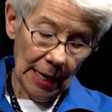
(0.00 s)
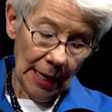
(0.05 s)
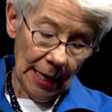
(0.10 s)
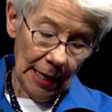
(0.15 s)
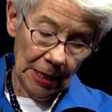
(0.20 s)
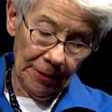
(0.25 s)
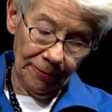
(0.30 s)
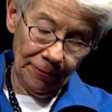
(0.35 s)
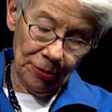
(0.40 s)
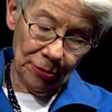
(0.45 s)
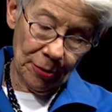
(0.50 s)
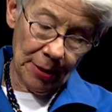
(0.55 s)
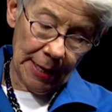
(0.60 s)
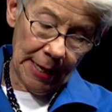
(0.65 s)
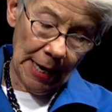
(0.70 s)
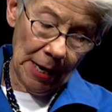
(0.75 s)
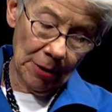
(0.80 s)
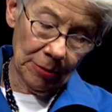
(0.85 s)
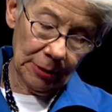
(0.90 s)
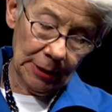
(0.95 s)
And if you
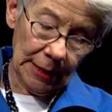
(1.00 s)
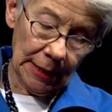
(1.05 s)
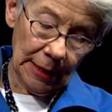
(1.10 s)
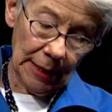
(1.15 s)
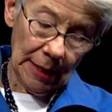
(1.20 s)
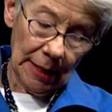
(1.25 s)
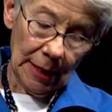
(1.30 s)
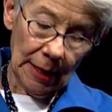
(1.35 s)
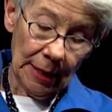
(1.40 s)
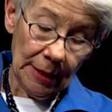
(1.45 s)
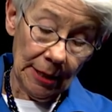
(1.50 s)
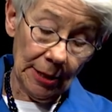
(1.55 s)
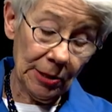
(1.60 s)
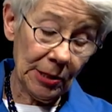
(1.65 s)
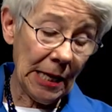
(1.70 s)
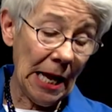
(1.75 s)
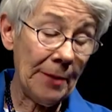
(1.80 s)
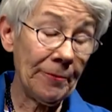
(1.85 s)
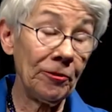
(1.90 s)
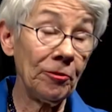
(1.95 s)
count, these
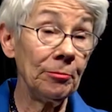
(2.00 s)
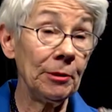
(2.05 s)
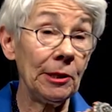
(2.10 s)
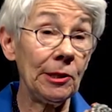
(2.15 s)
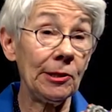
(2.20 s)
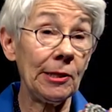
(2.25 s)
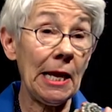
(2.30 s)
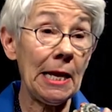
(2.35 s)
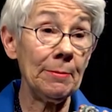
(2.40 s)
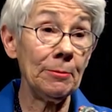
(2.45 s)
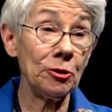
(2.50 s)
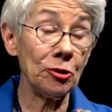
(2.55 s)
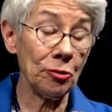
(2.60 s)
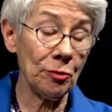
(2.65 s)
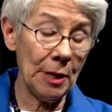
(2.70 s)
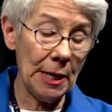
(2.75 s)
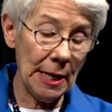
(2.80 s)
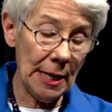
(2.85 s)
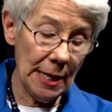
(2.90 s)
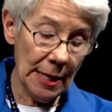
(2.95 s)
came from the same
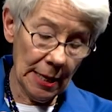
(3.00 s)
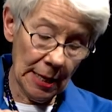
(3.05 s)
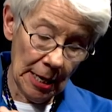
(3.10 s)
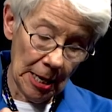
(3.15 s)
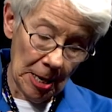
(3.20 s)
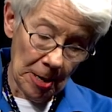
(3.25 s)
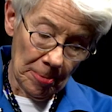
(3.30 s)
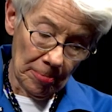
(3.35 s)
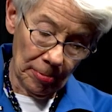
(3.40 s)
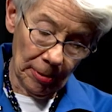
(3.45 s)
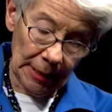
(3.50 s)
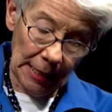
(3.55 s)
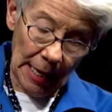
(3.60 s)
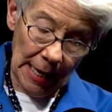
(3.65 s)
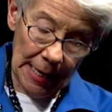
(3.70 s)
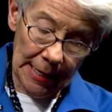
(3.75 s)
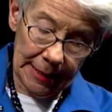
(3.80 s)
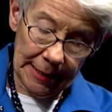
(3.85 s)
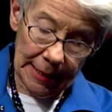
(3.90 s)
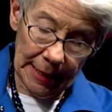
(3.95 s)
tree, but
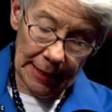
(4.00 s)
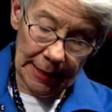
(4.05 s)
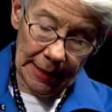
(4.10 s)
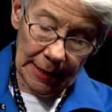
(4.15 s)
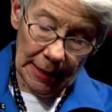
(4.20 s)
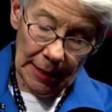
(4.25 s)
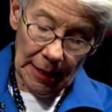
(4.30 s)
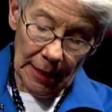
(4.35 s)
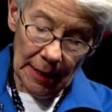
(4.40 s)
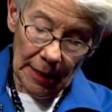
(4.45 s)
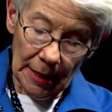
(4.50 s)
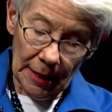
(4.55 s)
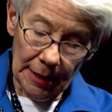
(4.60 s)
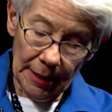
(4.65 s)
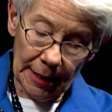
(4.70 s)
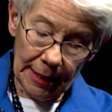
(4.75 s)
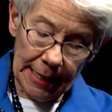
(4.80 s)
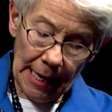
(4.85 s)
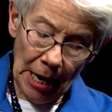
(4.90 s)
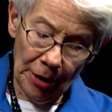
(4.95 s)
I did
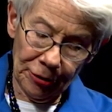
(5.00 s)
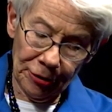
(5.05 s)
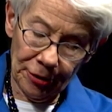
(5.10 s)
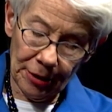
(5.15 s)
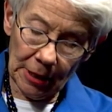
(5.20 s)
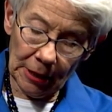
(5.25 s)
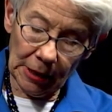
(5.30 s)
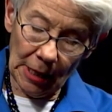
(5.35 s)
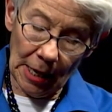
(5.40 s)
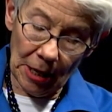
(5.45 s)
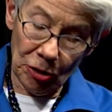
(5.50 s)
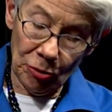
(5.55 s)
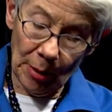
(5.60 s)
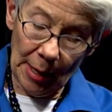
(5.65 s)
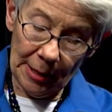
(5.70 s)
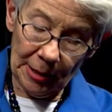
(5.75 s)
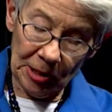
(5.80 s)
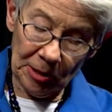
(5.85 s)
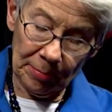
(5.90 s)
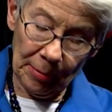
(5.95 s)
the
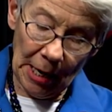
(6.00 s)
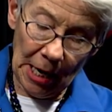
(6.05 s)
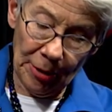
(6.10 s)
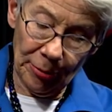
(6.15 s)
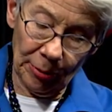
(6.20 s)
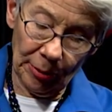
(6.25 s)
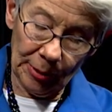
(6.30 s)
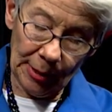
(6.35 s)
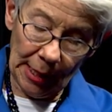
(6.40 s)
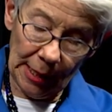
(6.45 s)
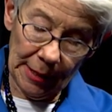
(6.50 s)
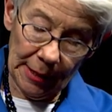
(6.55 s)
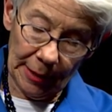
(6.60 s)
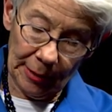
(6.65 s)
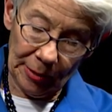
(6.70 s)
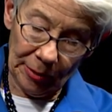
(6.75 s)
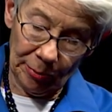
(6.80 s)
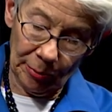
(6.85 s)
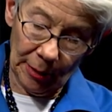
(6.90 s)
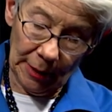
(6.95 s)
counterclockwise spirals on
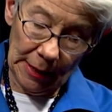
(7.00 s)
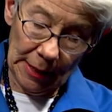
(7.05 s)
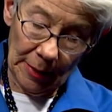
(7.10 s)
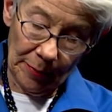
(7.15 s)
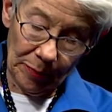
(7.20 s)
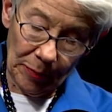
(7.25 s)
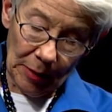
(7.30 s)
this one.